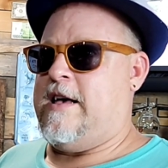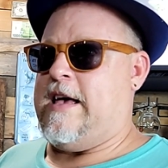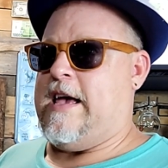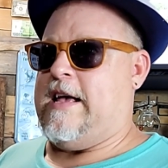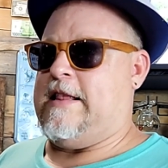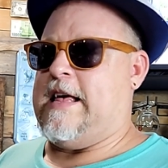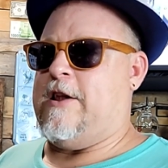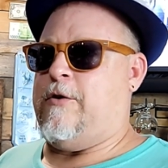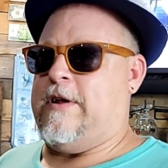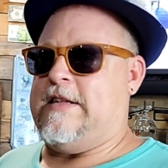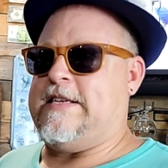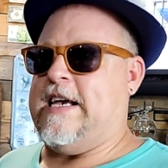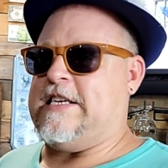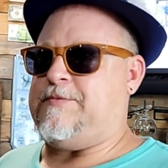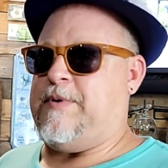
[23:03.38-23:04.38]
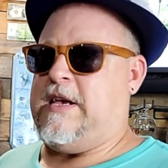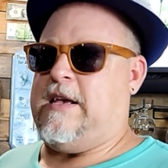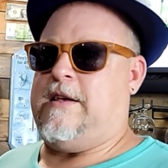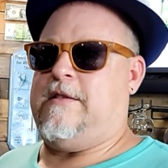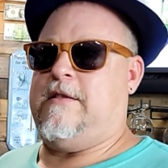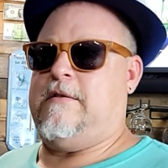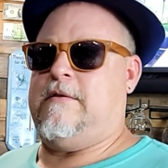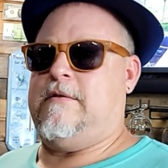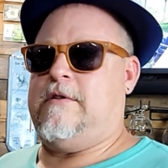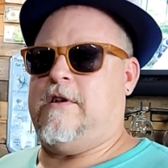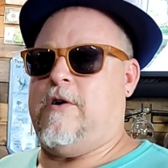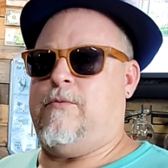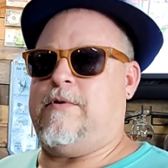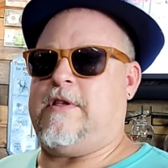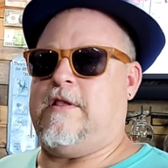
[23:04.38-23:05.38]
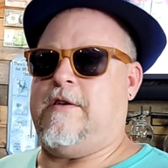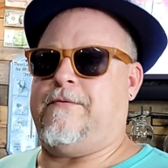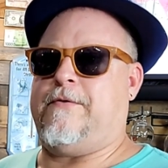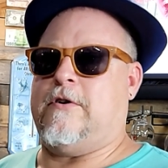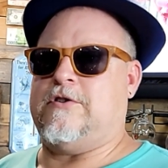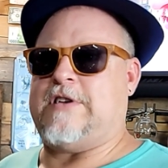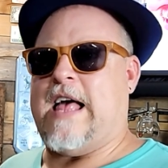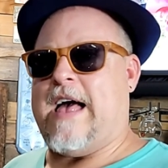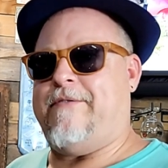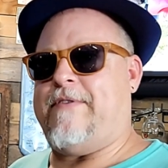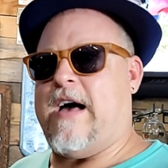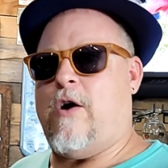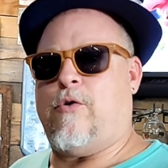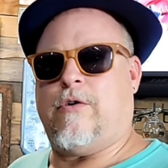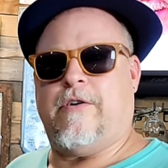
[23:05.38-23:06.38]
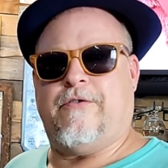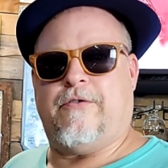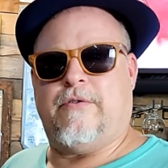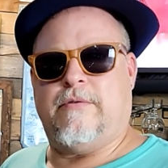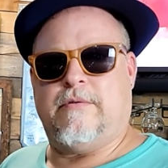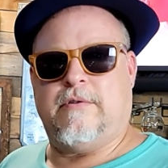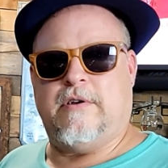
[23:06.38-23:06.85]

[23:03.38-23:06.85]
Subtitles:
and that only takes me within the first half hour of